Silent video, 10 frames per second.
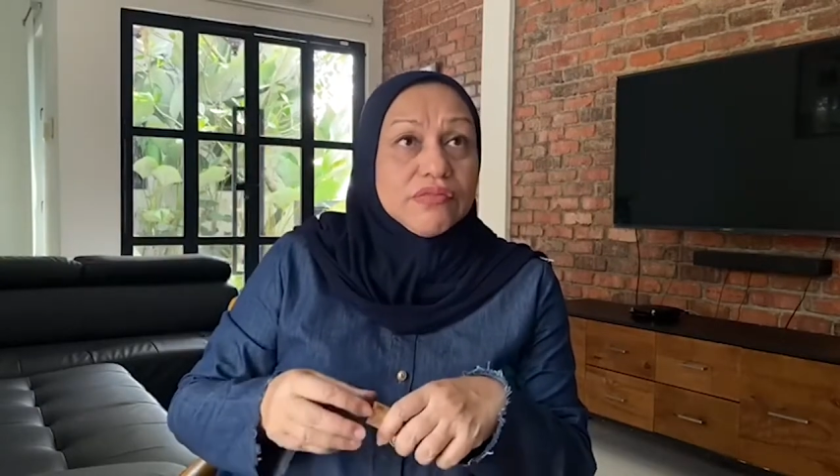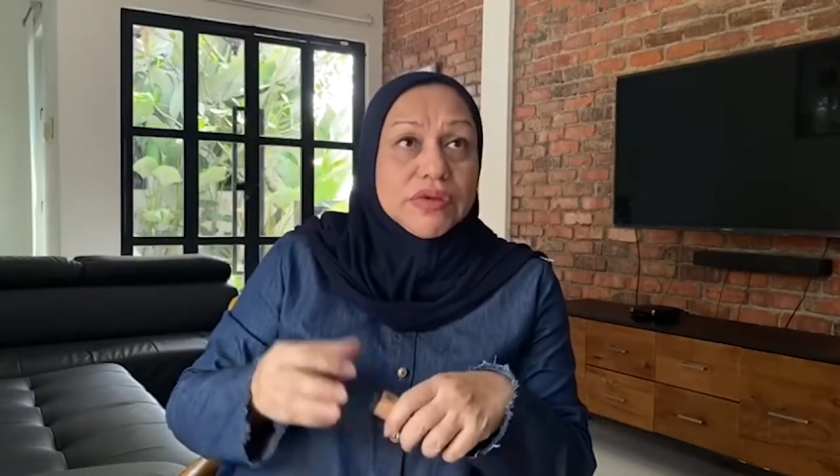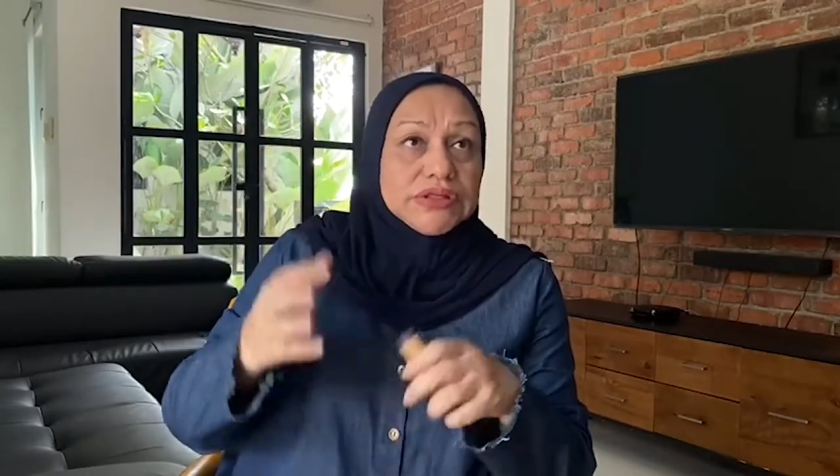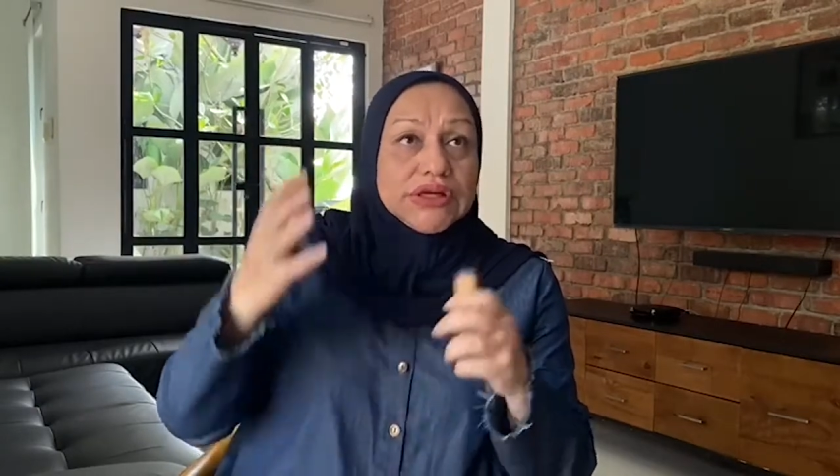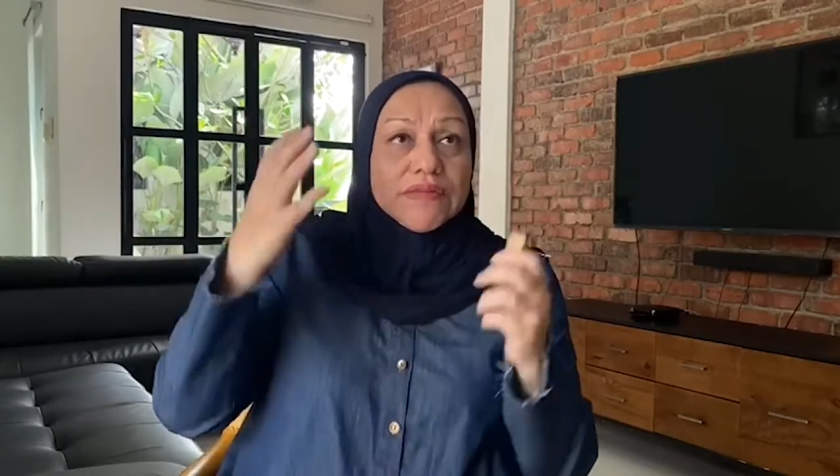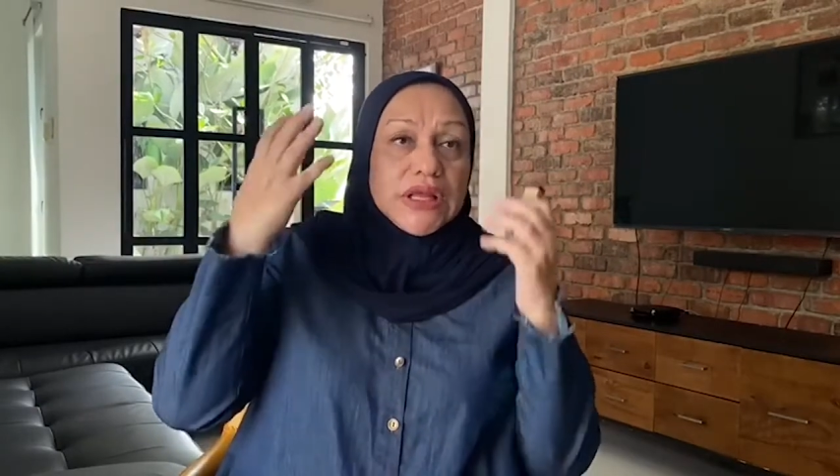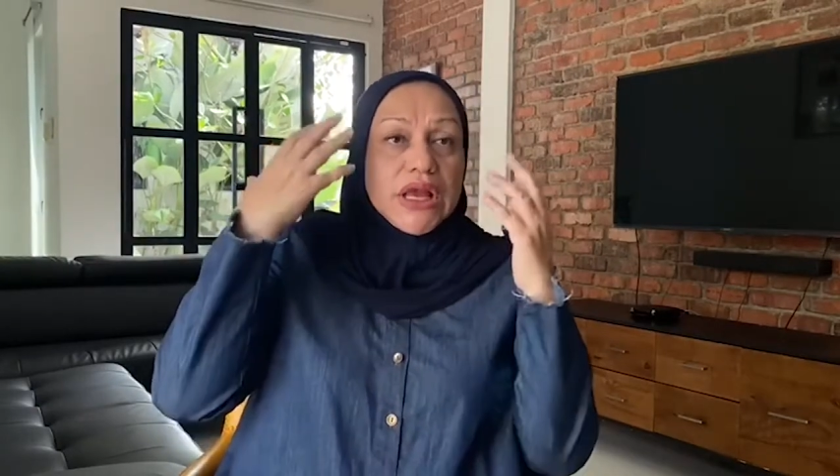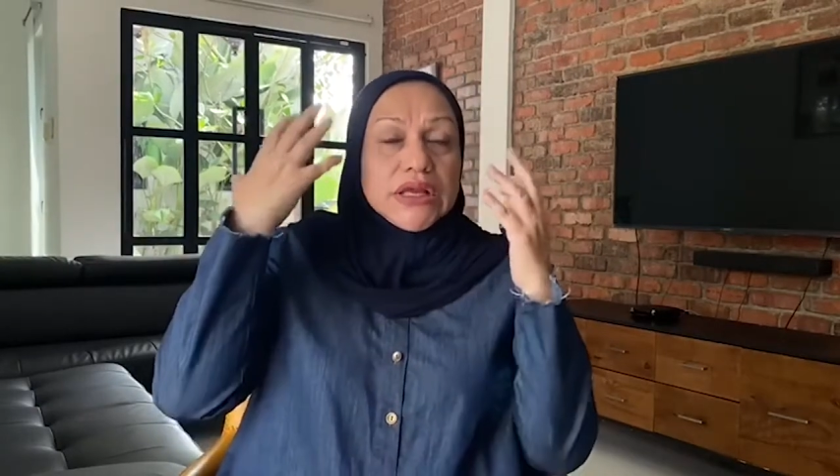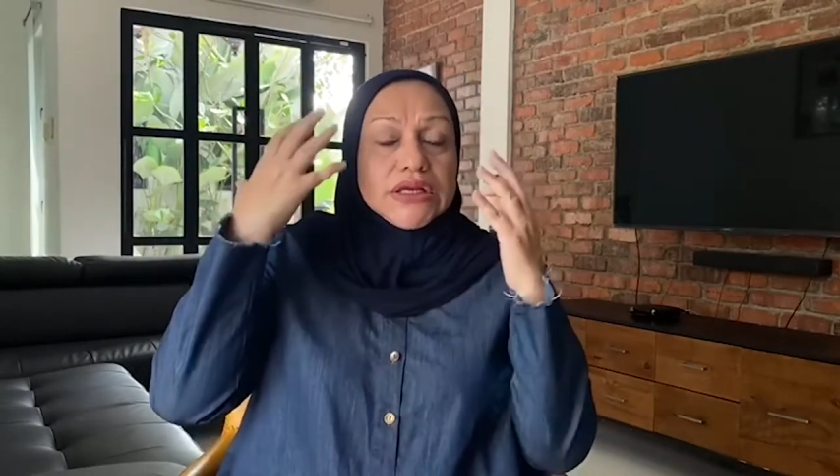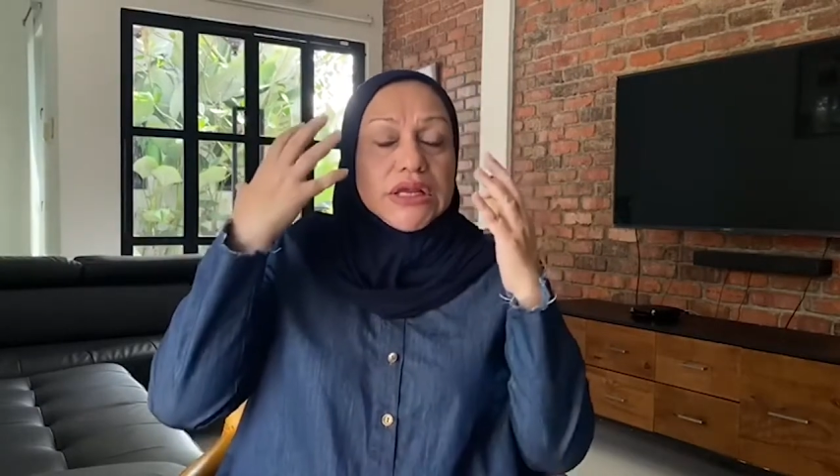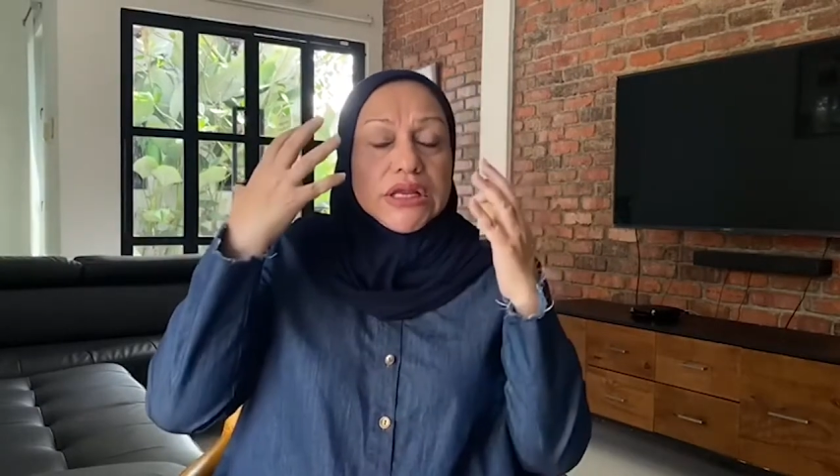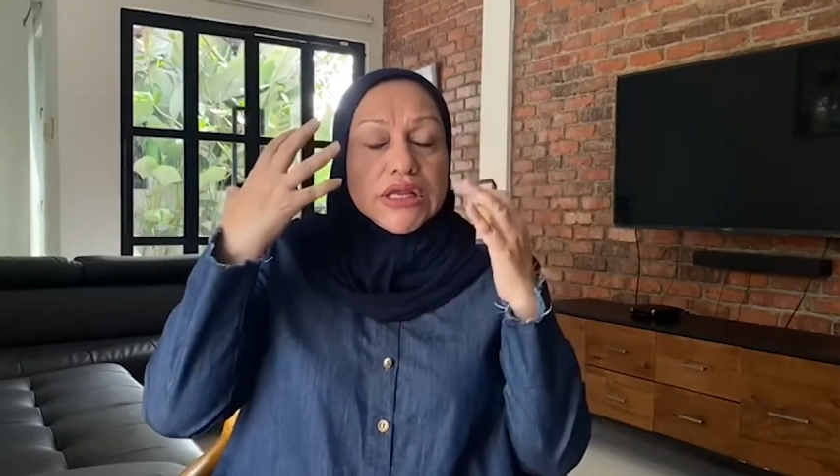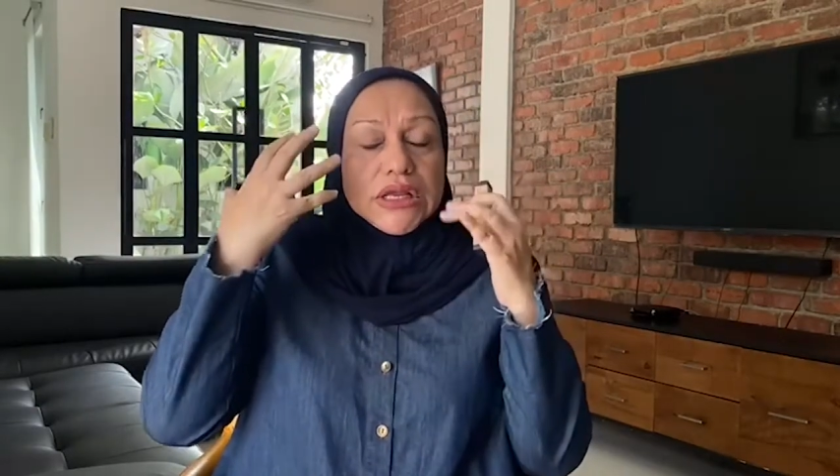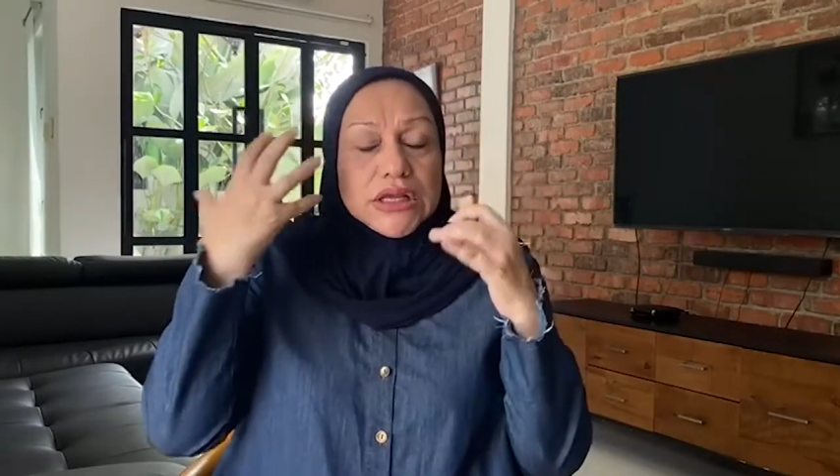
macam like headache,